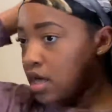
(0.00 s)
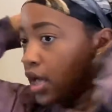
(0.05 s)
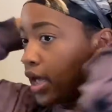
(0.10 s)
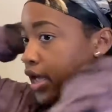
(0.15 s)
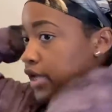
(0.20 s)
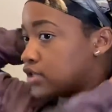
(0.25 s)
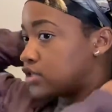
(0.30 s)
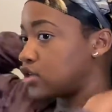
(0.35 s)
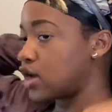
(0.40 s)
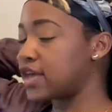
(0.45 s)

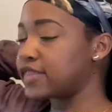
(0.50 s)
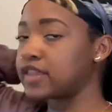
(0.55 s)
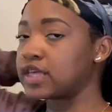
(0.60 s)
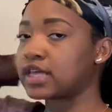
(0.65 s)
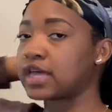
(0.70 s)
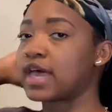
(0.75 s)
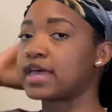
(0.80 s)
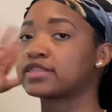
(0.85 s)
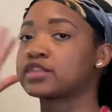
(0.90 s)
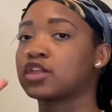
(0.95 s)
And so I
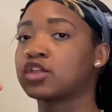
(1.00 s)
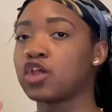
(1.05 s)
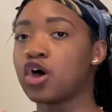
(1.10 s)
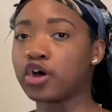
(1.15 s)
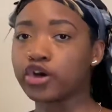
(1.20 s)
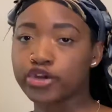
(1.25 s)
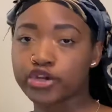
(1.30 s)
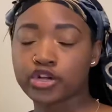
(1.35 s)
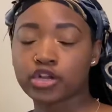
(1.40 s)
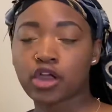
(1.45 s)
think the
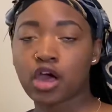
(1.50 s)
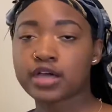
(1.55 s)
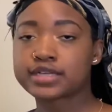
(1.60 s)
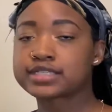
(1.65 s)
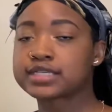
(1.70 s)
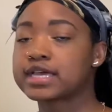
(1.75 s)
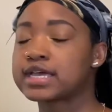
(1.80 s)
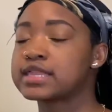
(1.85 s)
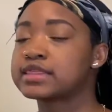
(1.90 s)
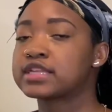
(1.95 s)
longer your locks
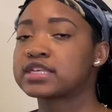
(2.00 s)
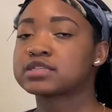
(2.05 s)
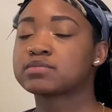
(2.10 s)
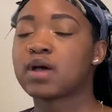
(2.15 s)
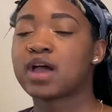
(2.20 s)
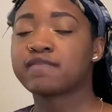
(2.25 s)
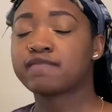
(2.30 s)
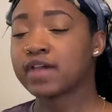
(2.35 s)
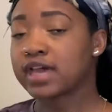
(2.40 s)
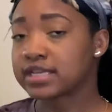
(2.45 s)
get, this
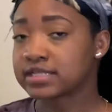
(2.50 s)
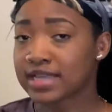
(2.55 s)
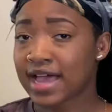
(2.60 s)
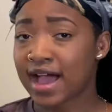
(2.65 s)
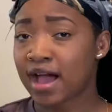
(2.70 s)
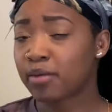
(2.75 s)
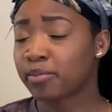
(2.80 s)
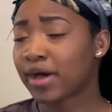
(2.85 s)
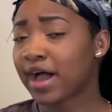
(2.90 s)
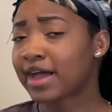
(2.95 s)
might phase
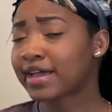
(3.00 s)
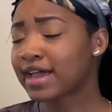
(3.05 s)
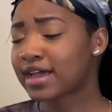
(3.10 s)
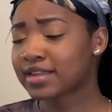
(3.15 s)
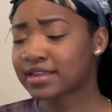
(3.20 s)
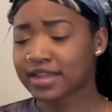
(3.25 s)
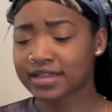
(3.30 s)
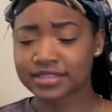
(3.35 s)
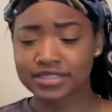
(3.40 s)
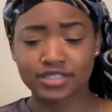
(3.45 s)
out, but I kind of
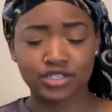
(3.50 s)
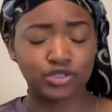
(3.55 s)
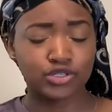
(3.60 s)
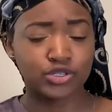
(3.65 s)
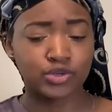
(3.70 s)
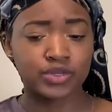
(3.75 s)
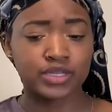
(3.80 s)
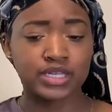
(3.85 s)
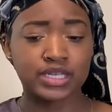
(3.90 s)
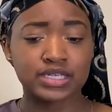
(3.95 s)
like still
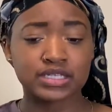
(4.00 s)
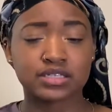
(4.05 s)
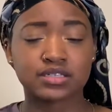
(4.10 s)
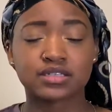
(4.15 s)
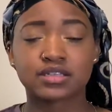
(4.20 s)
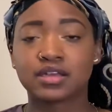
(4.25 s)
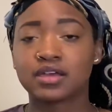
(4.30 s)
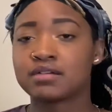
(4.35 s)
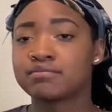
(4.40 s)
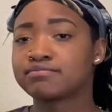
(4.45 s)
doing this,
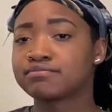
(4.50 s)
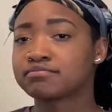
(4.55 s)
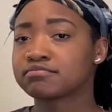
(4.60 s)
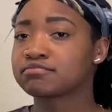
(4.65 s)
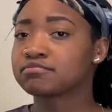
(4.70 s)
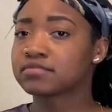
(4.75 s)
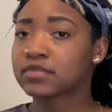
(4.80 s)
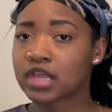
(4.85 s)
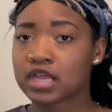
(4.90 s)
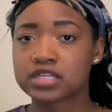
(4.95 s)

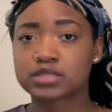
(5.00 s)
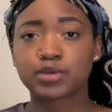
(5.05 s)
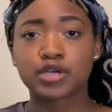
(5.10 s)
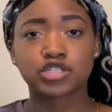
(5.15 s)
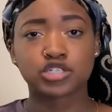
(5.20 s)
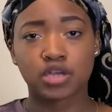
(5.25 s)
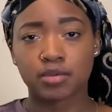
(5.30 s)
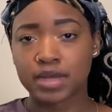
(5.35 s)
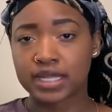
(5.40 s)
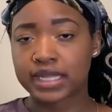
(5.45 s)

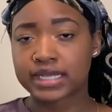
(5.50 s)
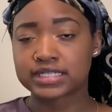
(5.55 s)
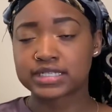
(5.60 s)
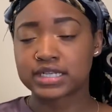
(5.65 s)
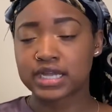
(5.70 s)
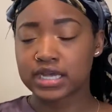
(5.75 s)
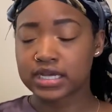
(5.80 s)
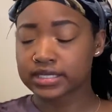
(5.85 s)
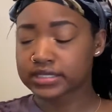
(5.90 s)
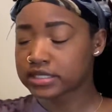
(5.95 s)
especially on my lazy
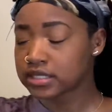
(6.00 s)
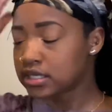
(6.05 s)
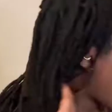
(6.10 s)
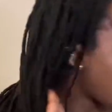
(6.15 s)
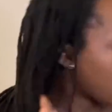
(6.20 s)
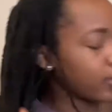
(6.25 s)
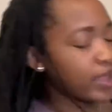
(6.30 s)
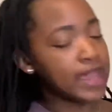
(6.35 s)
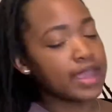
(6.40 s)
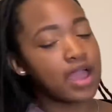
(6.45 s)
days.
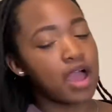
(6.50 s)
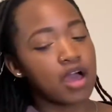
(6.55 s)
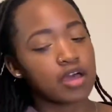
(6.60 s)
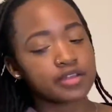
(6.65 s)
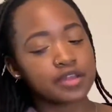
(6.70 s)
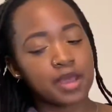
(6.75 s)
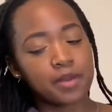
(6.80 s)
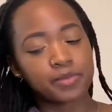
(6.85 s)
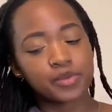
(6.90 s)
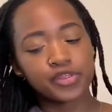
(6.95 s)
Okay, y'all,
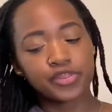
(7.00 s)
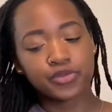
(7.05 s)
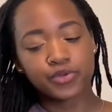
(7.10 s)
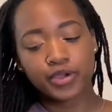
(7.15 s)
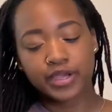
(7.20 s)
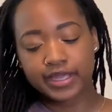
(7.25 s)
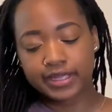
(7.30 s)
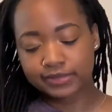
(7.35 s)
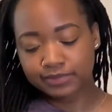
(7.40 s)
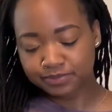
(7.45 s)
number
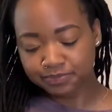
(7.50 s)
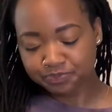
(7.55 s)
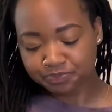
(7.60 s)
3.